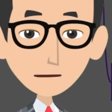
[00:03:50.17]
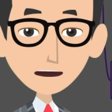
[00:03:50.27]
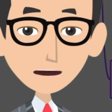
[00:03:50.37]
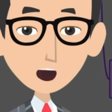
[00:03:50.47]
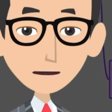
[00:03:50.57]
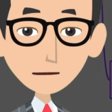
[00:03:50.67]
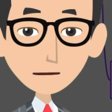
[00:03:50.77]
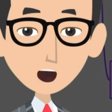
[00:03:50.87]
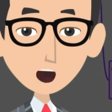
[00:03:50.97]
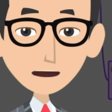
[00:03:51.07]
whether the
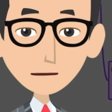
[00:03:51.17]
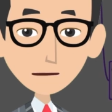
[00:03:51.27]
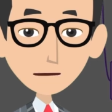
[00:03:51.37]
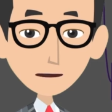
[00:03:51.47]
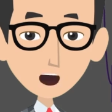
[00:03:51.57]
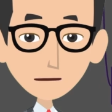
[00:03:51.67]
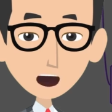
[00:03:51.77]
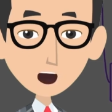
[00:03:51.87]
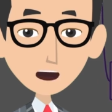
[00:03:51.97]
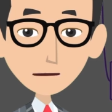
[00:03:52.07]
changes
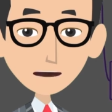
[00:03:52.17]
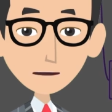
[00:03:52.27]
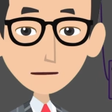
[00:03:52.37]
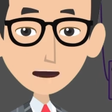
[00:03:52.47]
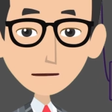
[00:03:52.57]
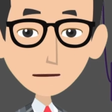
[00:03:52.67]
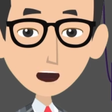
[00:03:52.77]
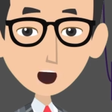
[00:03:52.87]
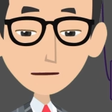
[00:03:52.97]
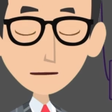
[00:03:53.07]
require corrective
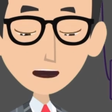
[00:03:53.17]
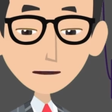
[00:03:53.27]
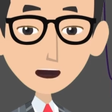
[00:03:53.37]
or preventive